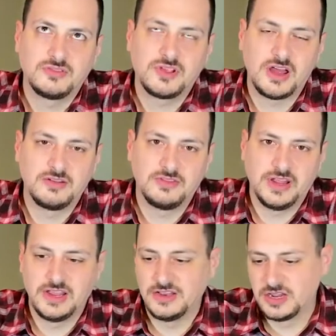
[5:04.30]
It's kind of
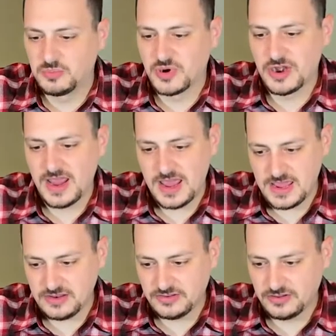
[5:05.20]
like a number
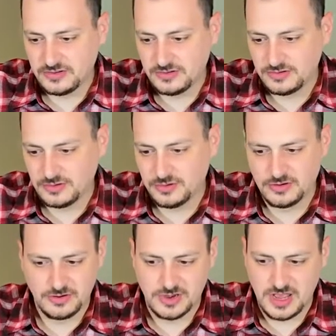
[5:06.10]
8
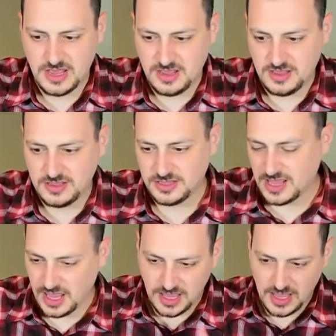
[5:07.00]
or a
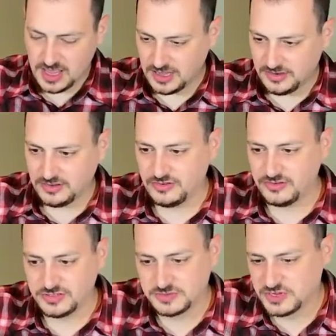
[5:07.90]
A8, as
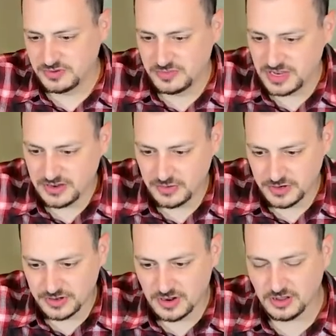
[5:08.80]
Schmidt and Bender
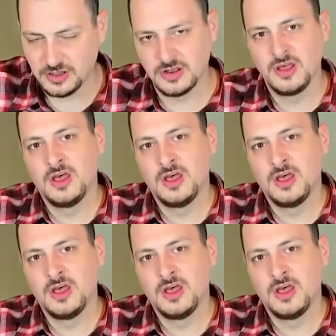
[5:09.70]
would call it,